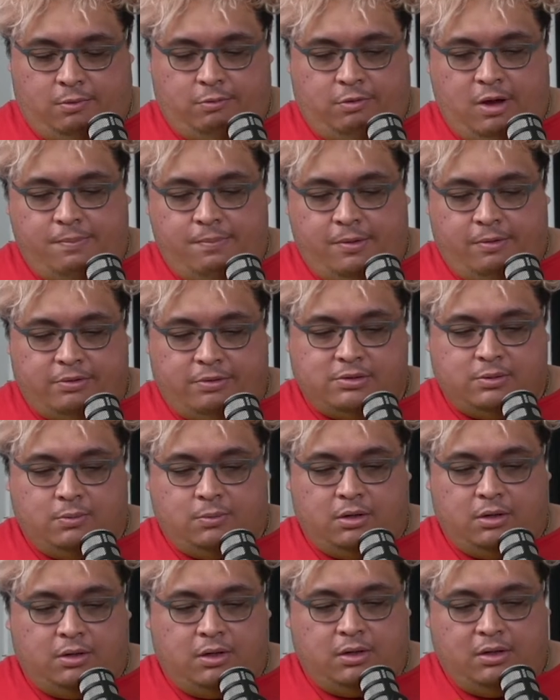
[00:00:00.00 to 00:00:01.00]
grandparents and
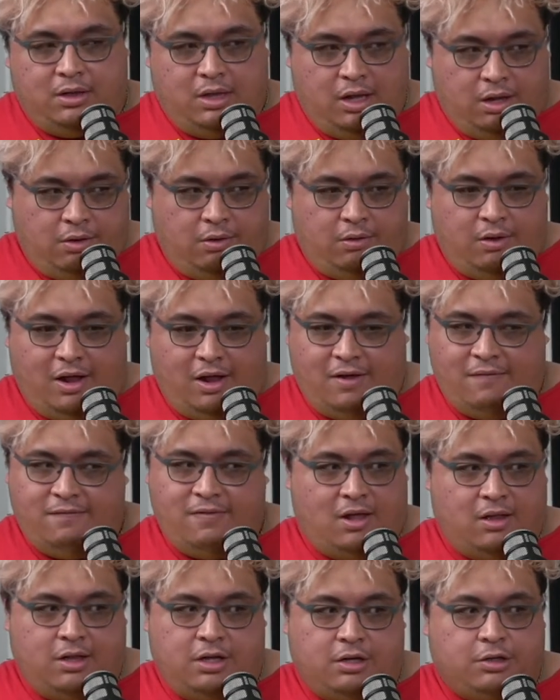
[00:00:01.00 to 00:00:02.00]
whatnot. They don't have
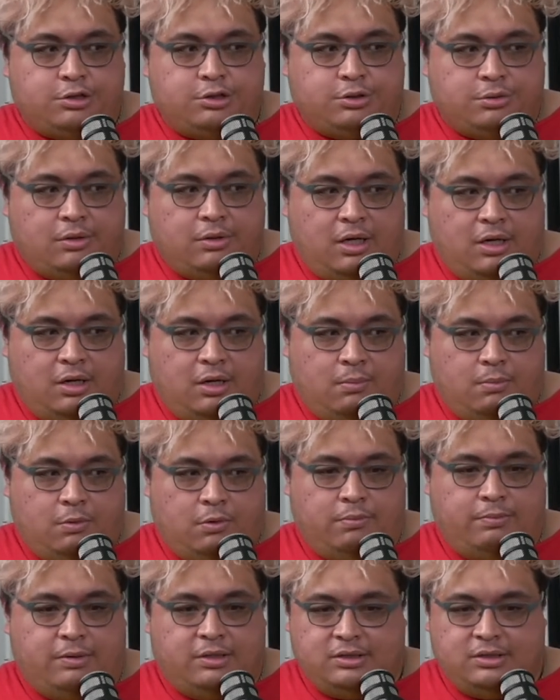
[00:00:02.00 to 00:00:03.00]
that luxury
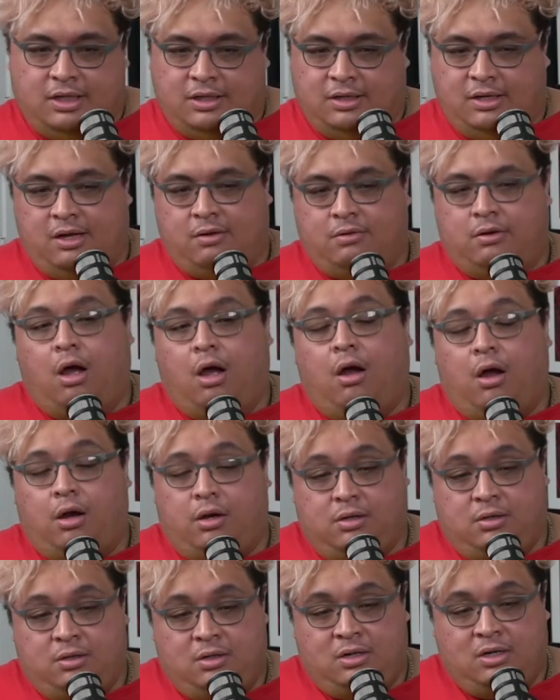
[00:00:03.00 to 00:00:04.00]
anymore because they're now
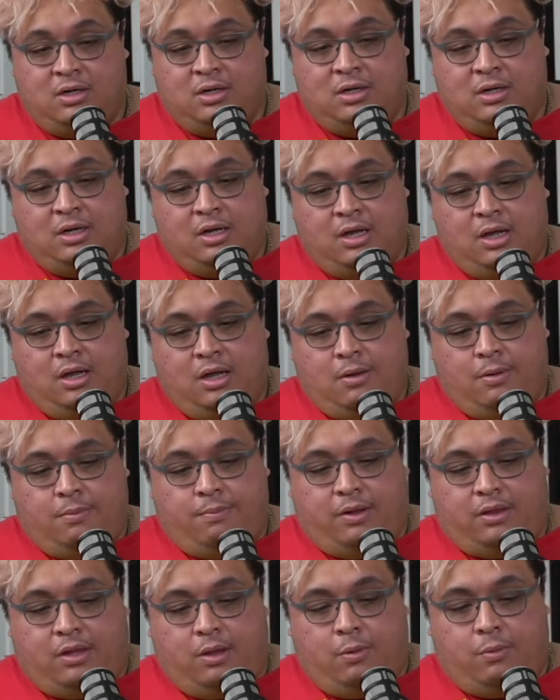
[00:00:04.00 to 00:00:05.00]
gone. Mm.
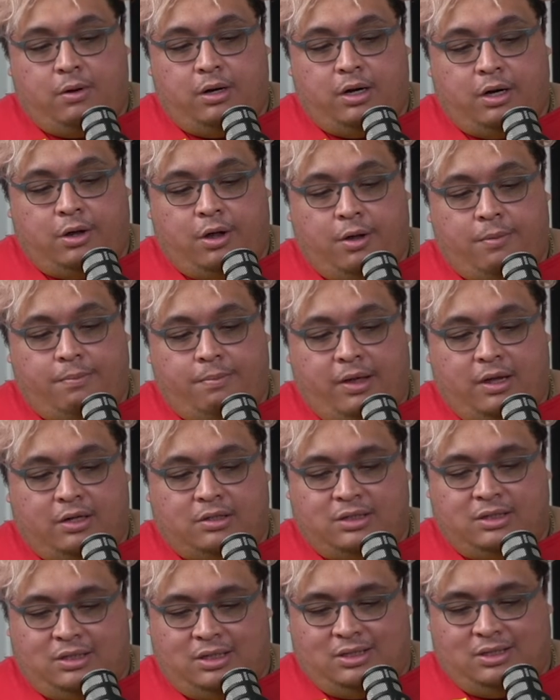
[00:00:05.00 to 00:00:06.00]
But they want to go
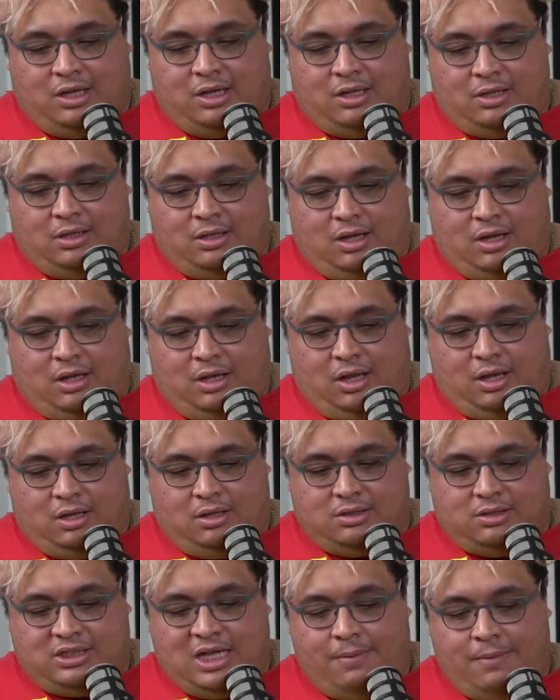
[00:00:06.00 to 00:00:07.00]
back to
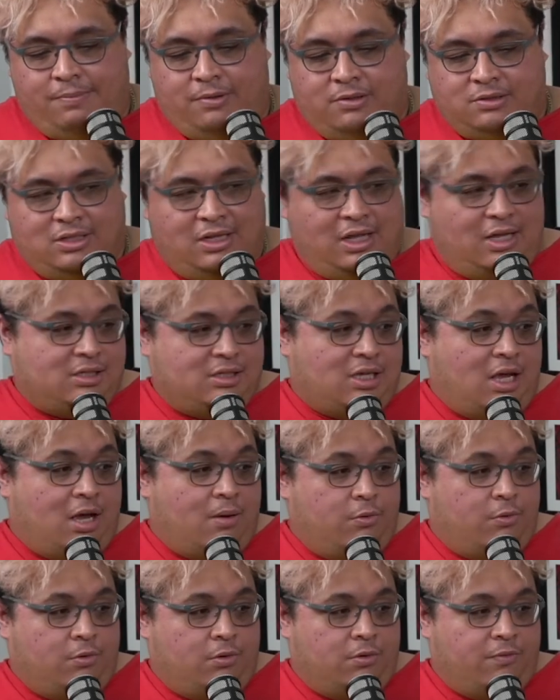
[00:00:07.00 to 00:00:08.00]
and tap into their
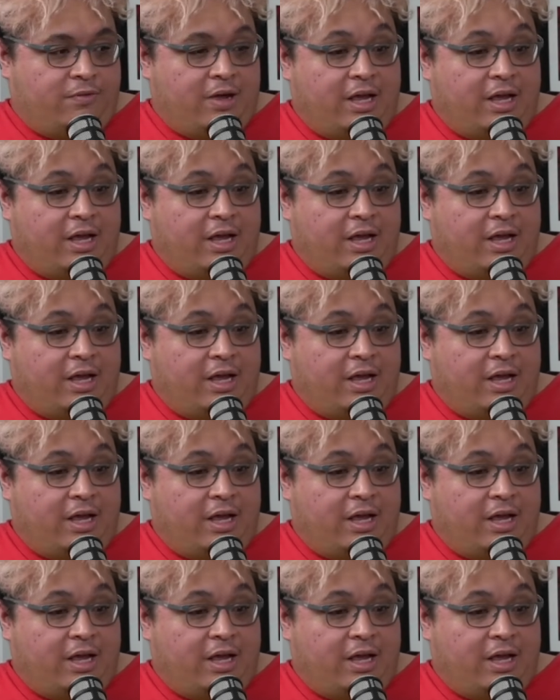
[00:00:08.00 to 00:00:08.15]
Samoa